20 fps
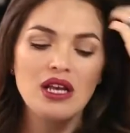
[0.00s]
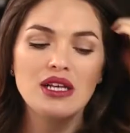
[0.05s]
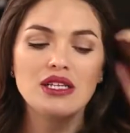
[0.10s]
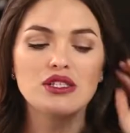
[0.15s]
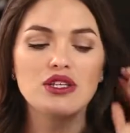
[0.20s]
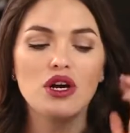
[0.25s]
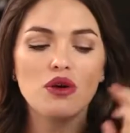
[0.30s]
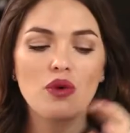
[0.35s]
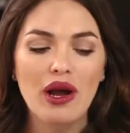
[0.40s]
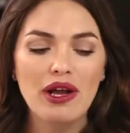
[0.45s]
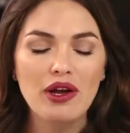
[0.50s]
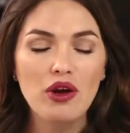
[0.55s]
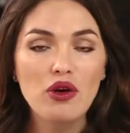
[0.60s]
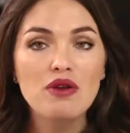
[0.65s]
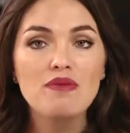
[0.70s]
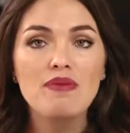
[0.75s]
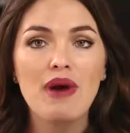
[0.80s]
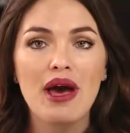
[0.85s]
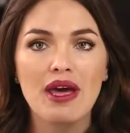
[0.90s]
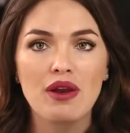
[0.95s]
So I go
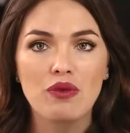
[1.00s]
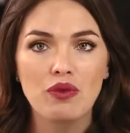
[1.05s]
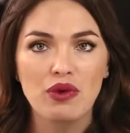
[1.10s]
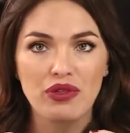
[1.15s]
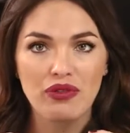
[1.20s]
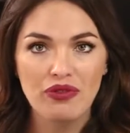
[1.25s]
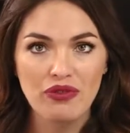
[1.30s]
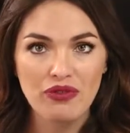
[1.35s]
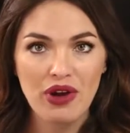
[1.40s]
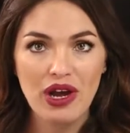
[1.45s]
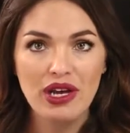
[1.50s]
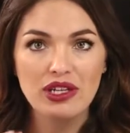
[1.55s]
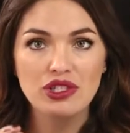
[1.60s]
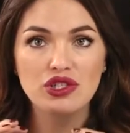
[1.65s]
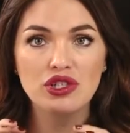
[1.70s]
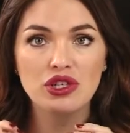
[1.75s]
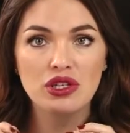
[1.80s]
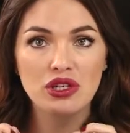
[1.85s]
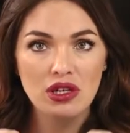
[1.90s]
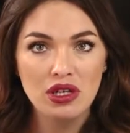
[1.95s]
to bed with
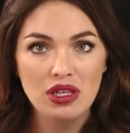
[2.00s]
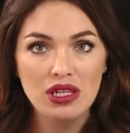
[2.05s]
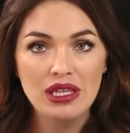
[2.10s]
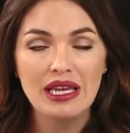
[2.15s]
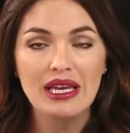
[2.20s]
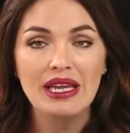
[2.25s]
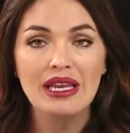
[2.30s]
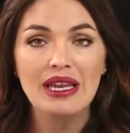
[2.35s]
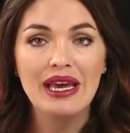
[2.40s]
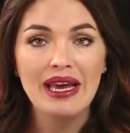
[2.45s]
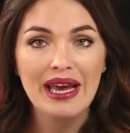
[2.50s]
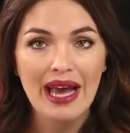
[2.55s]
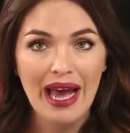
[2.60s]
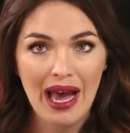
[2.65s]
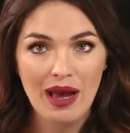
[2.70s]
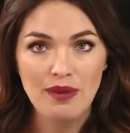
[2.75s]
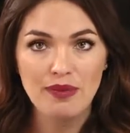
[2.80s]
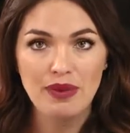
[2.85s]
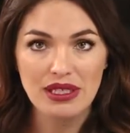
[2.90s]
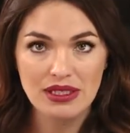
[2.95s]
fresh, clean,
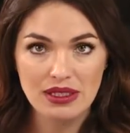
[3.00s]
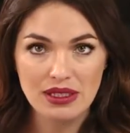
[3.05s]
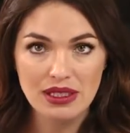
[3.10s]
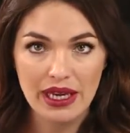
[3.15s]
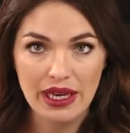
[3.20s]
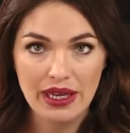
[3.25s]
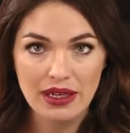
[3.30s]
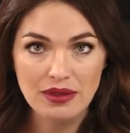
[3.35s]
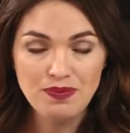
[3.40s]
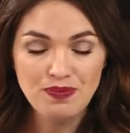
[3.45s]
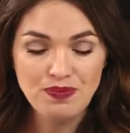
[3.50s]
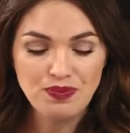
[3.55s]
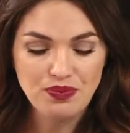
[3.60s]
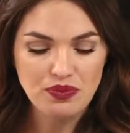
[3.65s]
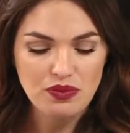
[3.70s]
happy skin.